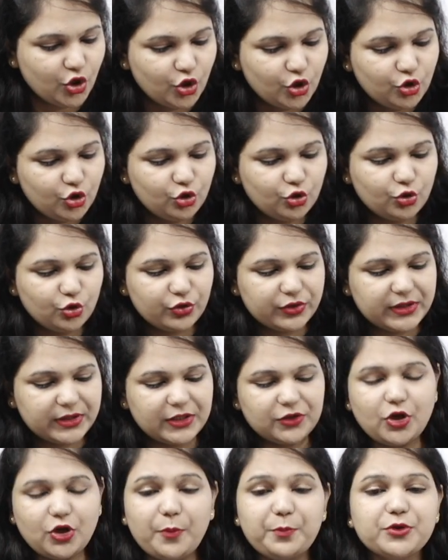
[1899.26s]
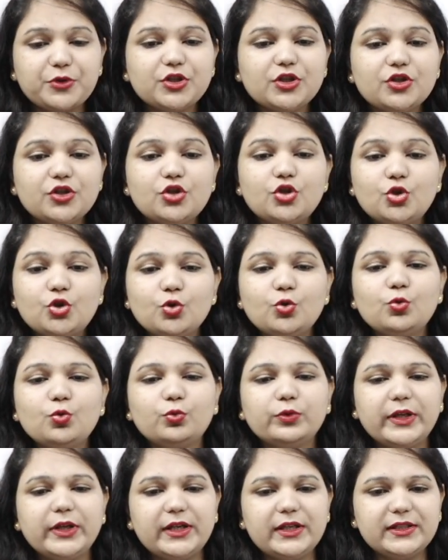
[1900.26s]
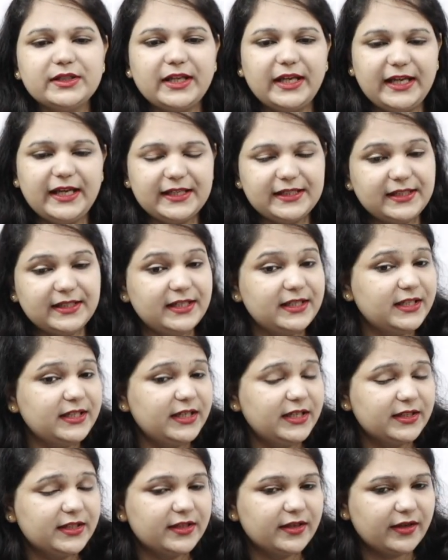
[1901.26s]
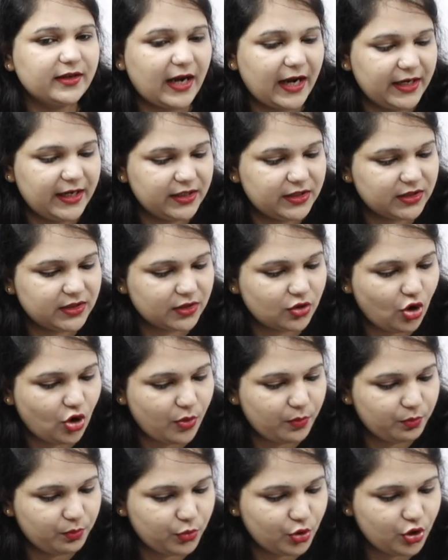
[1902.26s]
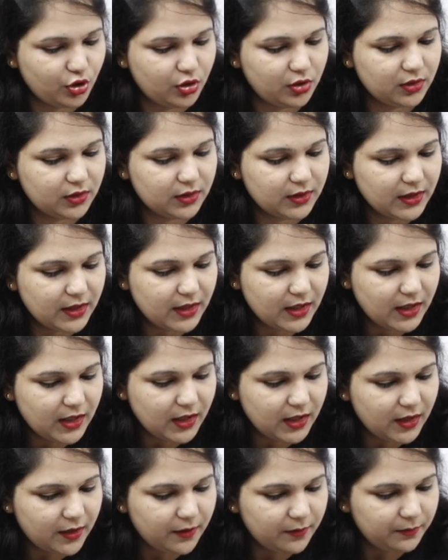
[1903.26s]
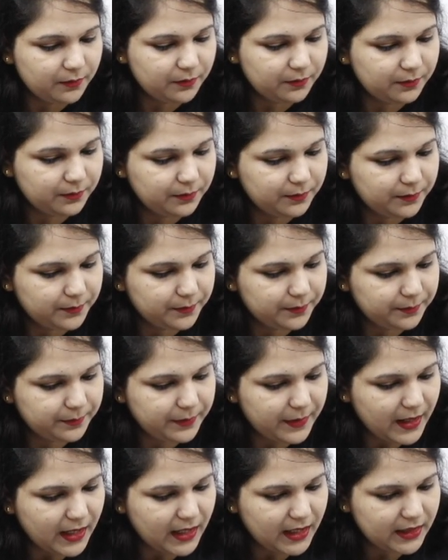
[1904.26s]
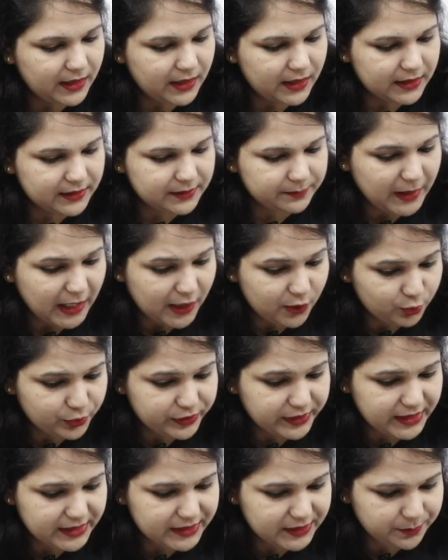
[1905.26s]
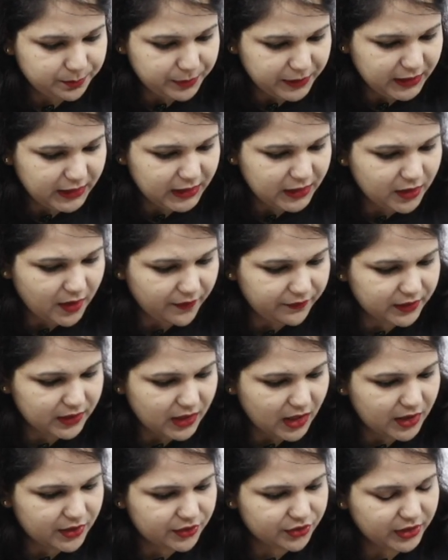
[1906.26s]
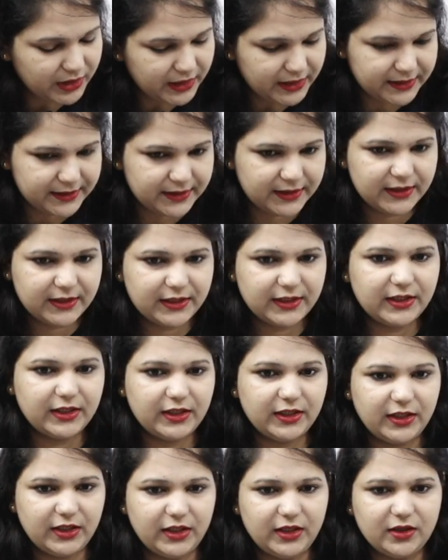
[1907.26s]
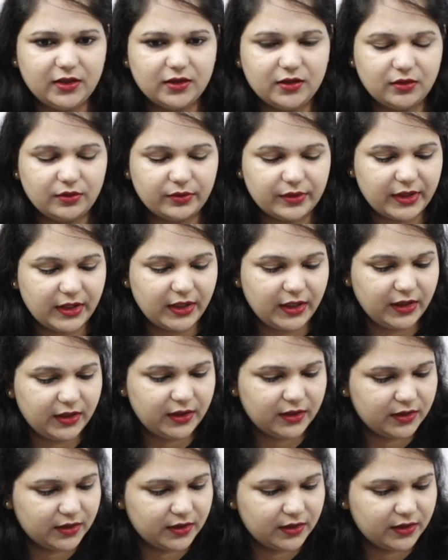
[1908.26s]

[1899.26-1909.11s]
Nuru says option 2, that is ACD is the right combo. Balu says B, Avinash ACDE, okay.